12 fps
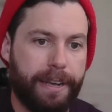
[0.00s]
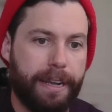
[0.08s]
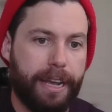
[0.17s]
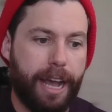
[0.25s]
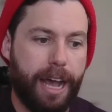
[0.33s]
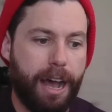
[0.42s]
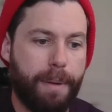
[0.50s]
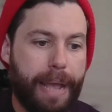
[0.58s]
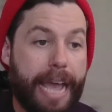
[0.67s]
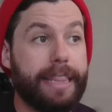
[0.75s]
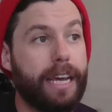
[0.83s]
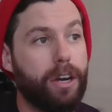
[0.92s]

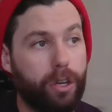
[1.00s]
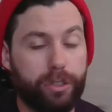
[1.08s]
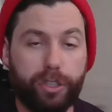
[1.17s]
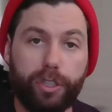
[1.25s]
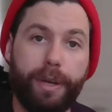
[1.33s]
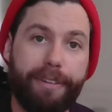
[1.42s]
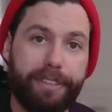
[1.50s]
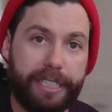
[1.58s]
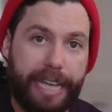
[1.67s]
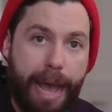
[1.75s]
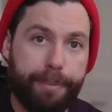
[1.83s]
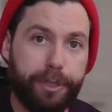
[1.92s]
And then also you have this
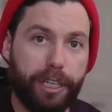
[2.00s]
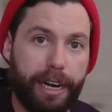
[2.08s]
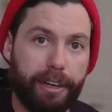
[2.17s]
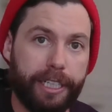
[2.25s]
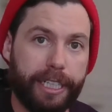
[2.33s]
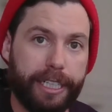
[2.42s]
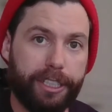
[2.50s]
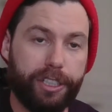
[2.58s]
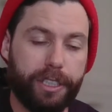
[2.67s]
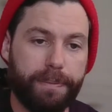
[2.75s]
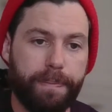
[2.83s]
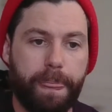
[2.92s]
capture area
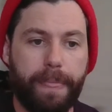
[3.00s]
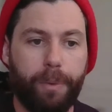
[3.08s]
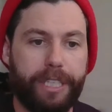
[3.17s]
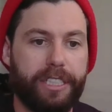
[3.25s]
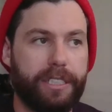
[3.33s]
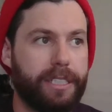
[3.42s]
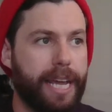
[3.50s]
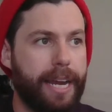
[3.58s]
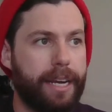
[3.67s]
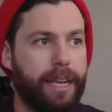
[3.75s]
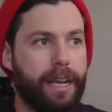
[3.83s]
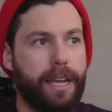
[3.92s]
issue, which is
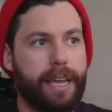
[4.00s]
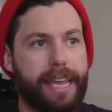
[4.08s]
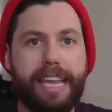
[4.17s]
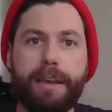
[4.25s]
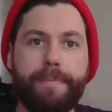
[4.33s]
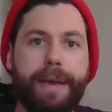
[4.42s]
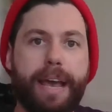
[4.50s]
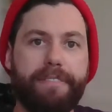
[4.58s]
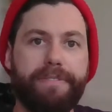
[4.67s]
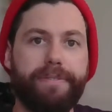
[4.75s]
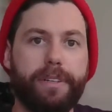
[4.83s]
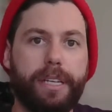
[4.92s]
that EMF
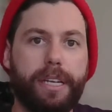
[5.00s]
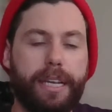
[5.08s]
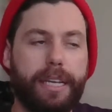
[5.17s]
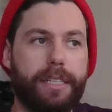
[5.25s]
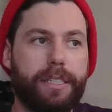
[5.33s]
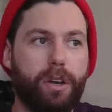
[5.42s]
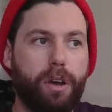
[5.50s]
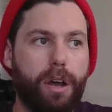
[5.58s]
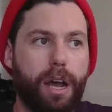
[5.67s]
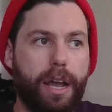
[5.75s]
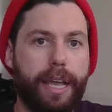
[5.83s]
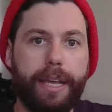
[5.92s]
is,
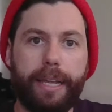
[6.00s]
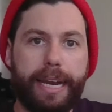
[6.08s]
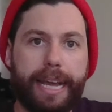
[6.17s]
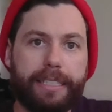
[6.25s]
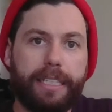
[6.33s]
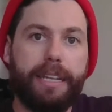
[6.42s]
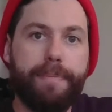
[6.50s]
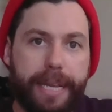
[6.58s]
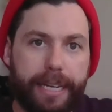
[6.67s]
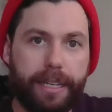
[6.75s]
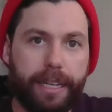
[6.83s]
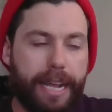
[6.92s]
it has a
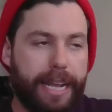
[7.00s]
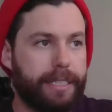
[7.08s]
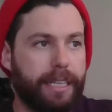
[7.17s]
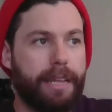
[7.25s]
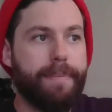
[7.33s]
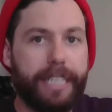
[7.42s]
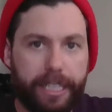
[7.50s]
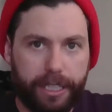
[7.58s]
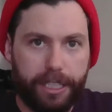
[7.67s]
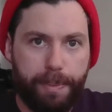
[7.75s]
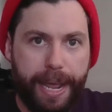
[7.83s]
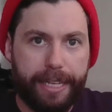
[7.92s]
limit. It has a limit to the
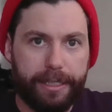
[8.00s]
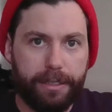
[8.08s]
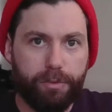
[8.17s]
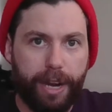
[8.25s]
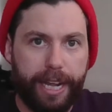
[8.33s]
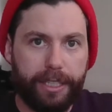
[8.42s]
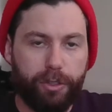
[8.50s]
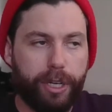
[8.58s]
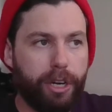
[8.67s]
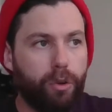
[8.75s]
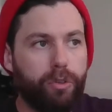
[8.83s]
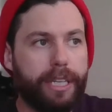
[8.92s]
space, right? You
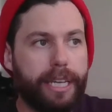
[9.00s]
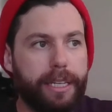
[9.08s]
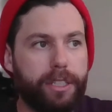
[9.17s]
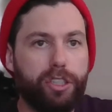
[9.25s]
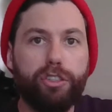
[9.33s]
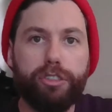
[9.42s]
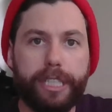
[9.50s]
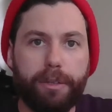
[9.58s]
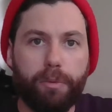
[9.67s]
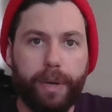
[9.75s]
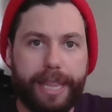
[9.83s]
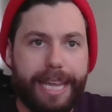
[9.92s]
can only use
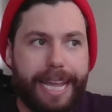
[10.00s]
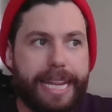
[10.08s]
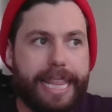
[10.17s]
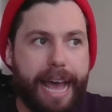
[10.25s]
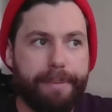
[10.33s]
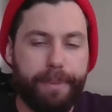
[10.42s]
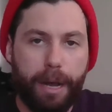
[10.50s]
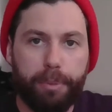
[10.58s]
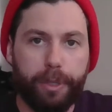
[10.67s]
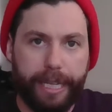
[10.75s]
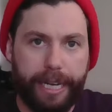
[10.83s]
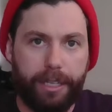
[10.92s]
it within that
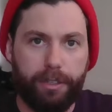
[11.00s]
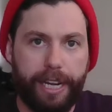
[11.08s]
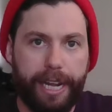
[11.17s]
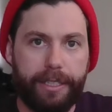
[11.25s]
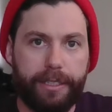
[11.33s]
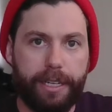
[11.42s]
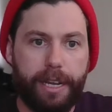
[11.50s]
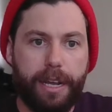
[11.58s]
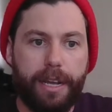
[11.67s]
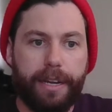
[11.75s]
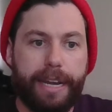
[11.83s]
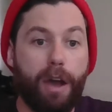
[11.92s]
bubble that it creates.
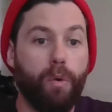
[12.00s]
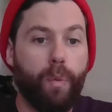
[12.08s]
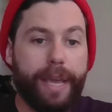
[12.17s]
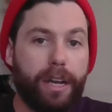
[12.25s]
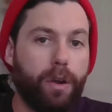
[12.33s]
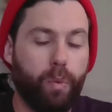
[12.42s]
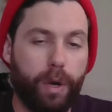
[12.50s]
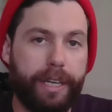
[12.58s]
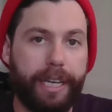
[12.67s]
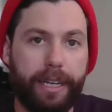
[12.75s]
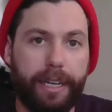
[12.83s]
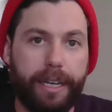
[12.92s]
Now, we are
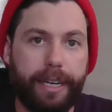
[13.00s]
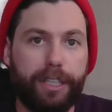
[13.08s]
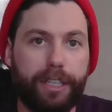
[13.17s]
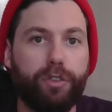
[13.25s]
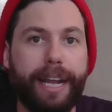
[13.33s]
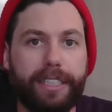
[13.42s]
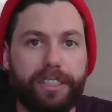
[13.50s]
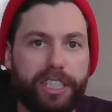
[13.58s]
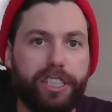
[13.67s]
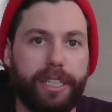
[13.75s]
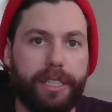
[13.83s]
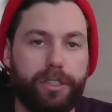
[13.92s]
working on a
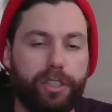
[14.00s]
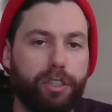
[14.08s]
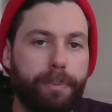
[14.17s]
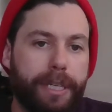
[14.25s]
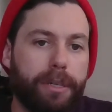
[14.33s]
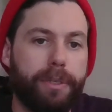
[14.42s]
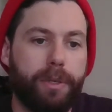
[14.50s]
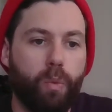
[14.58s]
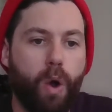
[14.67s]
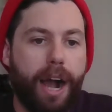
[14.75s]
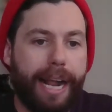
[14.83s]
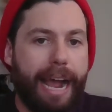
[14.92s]
transition, so you'll be able to
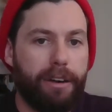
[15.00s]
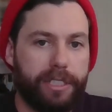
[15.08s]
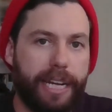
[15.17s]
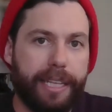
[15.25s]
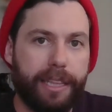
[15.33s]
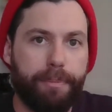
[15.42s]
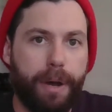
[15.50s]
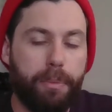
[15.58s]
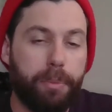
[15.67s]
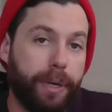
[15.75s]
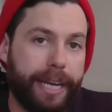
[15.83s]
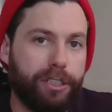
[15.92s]
walk outside the
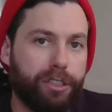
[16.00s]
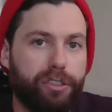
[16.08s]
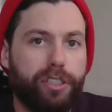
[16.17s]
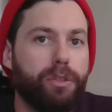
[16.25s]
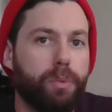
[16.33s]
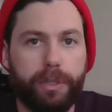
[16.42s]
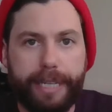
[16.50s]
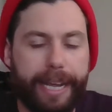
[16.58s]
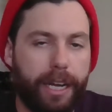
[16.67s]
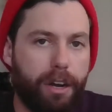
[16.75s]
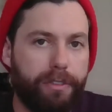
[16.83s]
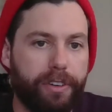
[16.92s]
bubble and your suit will
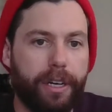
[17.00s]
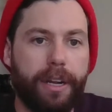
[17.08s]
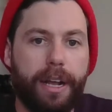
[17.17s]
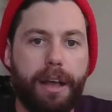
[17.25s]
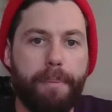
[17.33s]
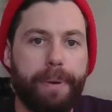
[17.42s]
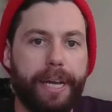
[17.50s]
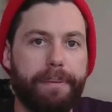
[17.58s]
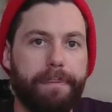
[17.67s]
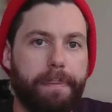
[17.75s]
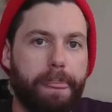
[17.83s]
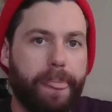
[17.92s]
take over. But
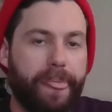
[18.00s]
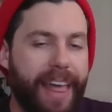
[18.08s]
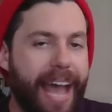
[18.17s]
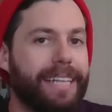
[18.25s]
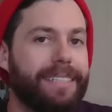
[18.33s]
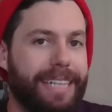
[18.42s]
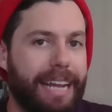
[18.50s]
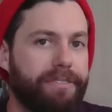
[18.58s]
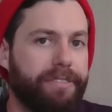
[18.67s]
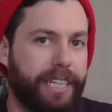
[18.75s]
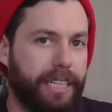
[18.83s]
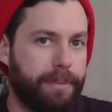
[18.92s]
that is
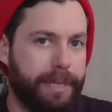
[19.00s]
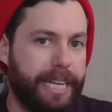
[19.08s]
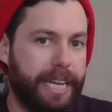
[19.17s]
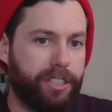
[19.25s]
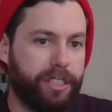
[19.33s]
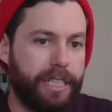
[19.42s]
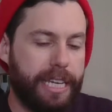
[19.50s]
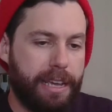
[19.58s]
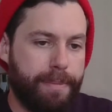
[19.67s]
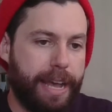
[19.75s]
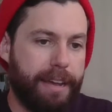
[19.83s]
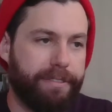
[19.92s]
definitely a limitation to
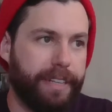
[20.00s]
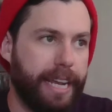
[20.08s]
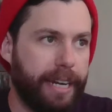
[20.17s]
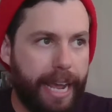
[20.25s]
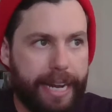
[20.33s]
EMF. And